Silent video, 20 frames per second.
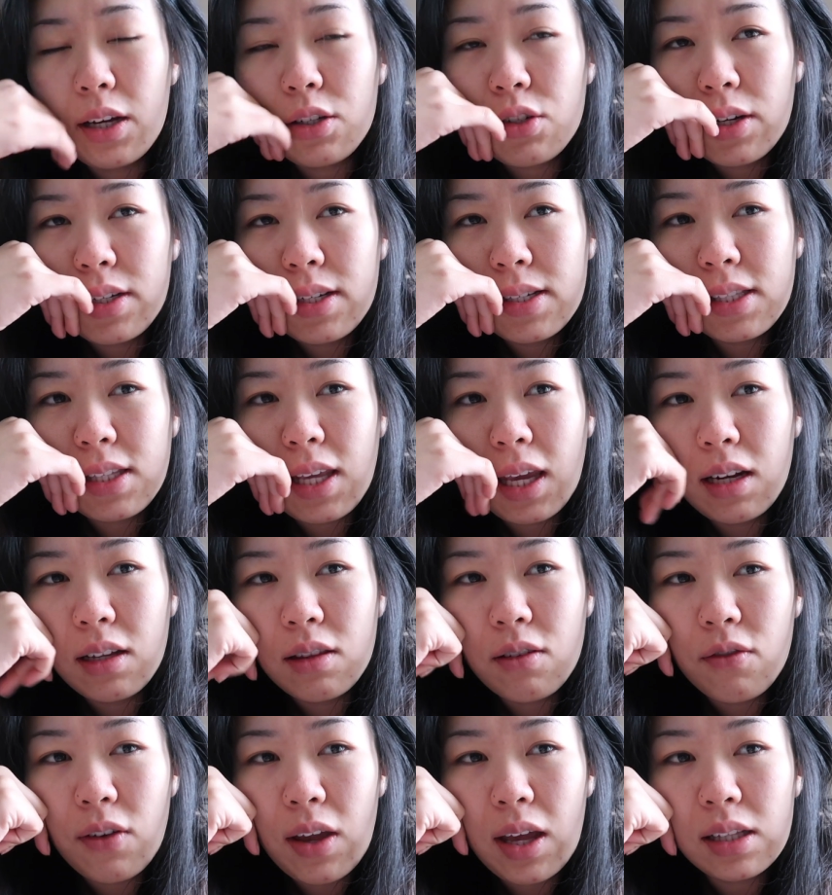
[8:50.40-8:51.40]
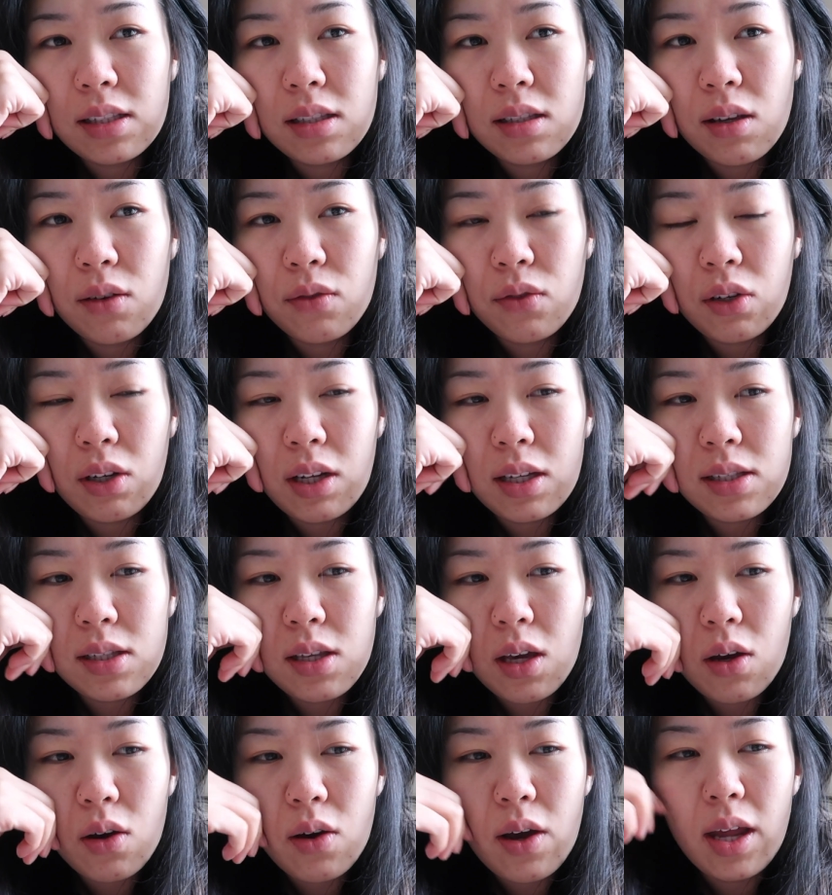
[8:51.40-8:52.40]
I tried to skate on the Vans a few days
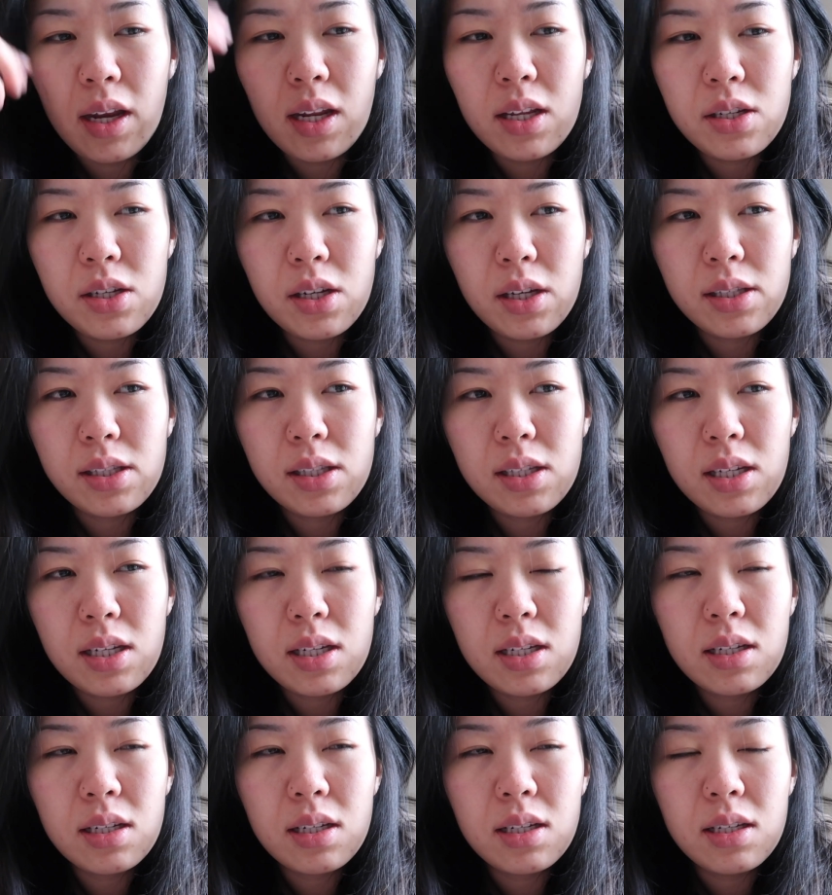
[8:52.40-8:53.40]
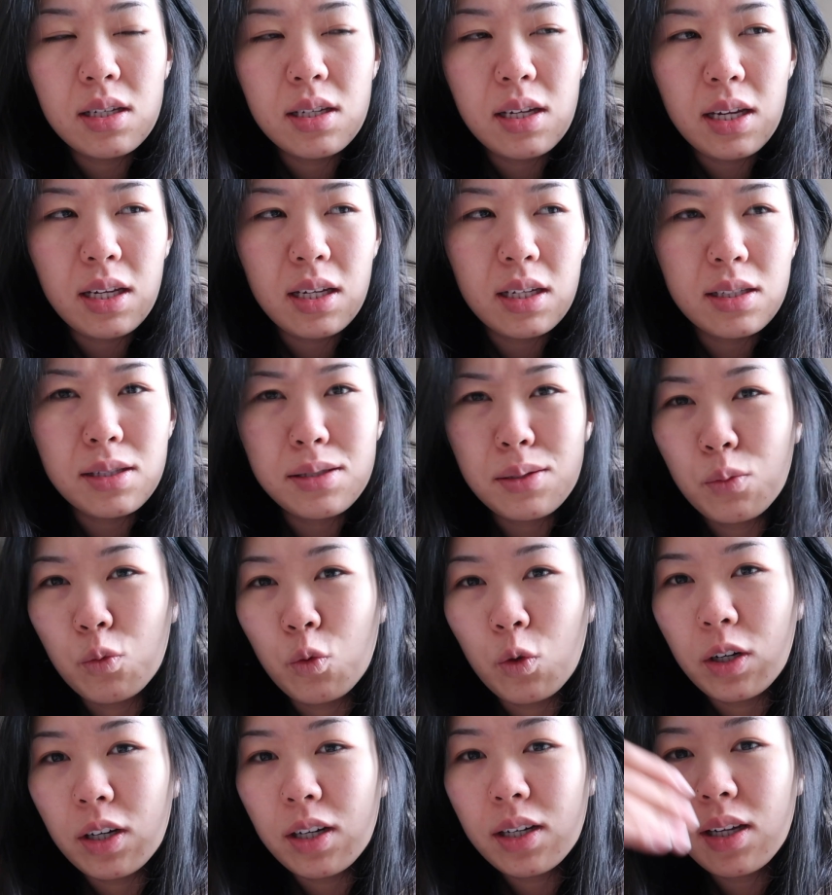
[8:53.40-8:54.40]
ago and it just needed
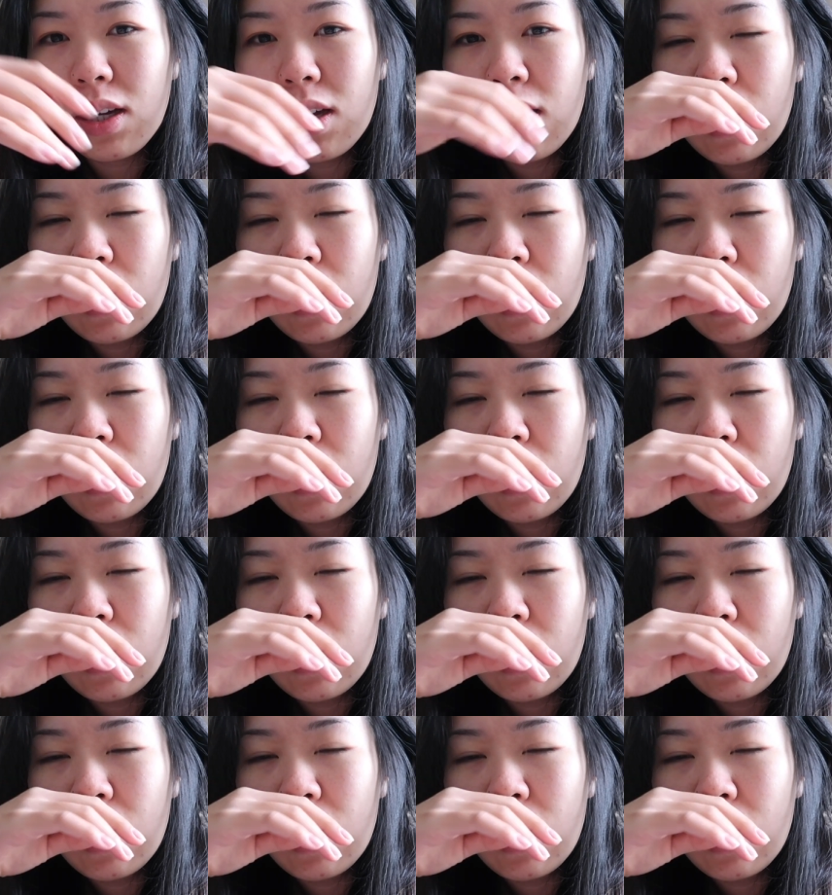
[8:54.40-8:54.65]
some work.